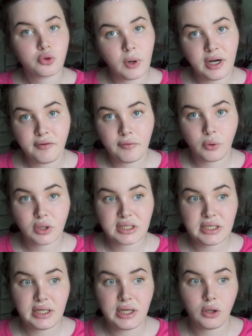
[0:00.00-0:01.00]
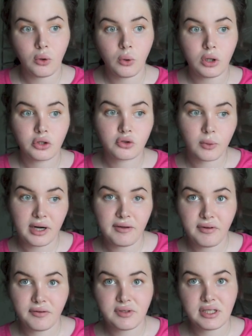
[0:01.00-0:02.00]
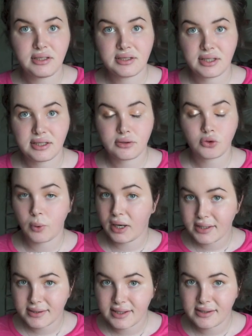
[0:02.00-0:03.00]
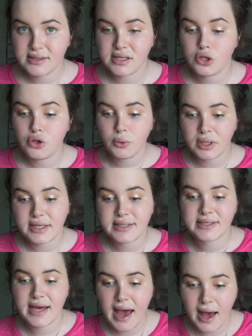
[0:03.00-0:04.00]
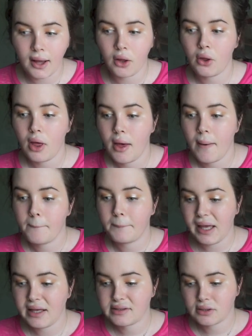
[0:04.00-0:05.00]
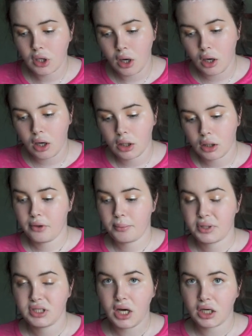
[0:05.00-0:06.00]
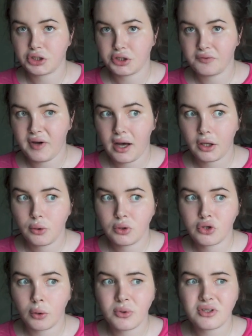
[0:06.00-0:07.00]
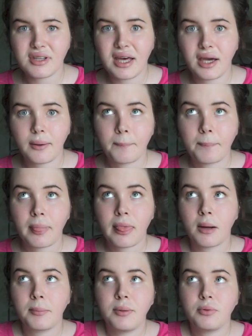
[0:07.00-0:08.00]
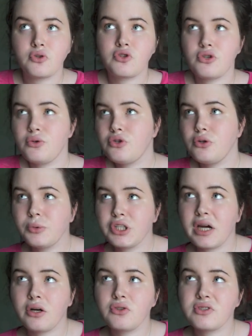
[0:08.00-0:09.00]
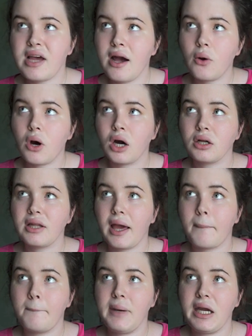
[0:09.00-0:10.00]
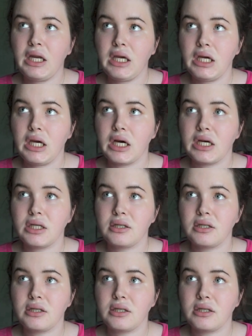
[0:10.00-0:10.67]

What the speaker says: 2014 or 2015 to 2016. You can tell based on the production value. It's almost like people's YouTube channels now are like mini